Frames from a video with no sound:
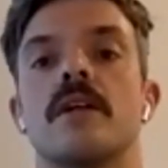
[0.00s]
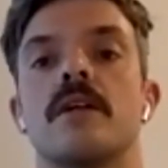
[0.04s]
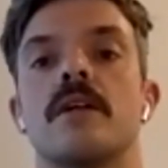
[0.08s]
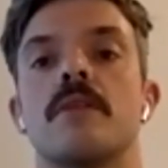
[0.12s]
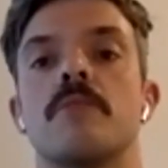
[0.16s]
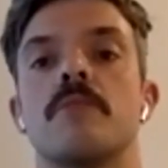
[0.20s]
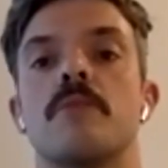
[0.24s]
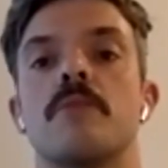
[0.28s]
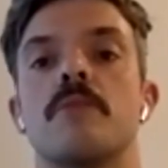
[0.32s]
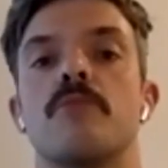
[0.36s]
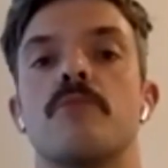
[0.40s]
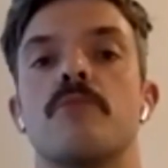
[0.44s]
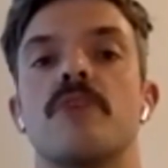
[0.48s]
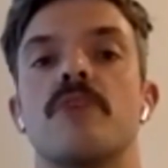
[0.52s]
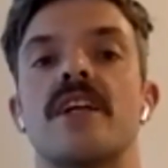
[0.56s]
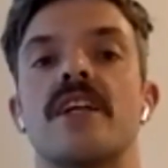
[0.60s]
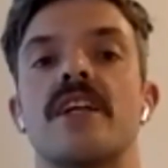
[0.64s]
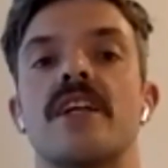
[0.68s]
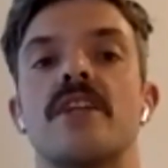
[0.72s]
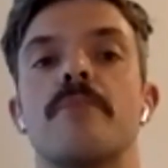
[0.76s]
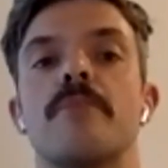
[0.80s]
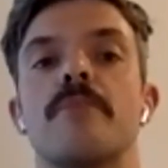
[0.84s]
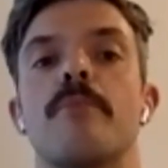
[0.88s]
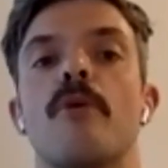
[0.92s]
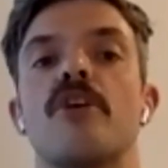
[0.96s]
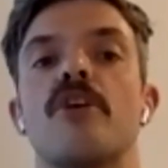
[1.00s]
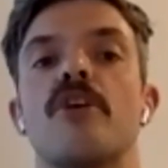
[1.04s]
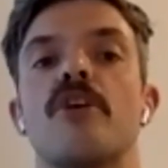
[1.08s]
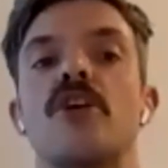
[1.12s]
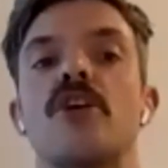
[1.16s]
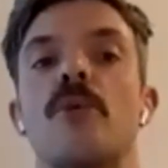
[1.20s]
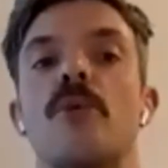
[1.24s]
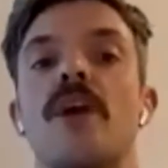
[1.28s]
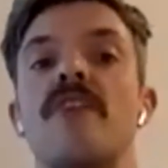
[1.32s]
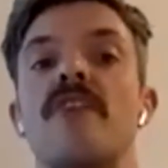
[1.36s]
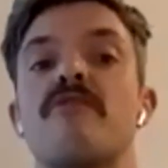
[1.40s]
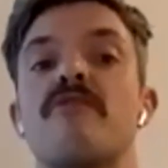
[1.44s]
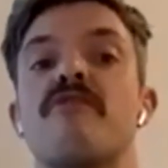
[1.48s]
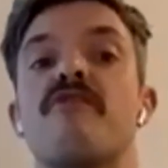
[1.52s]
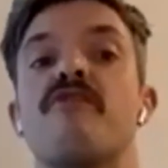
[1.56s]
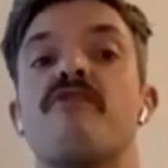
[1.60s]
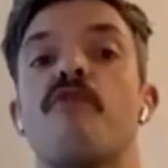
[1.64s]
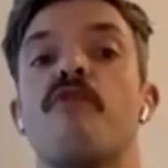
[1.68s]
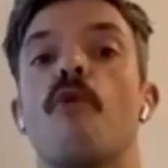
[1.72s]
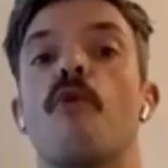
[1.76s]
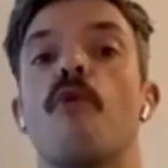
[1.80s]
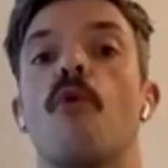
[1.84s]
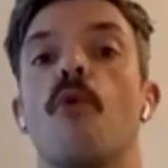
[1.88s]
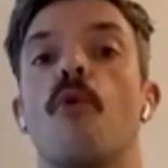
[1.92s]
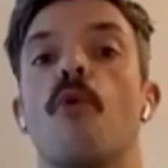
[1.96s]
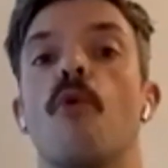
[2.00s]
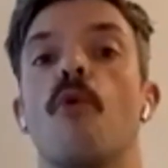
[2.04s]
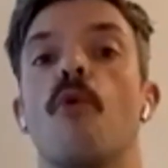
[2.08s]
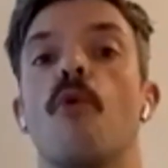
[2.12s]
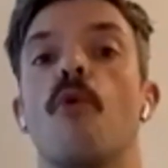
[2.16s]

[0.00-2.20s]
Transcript: But bringing the body weight forward.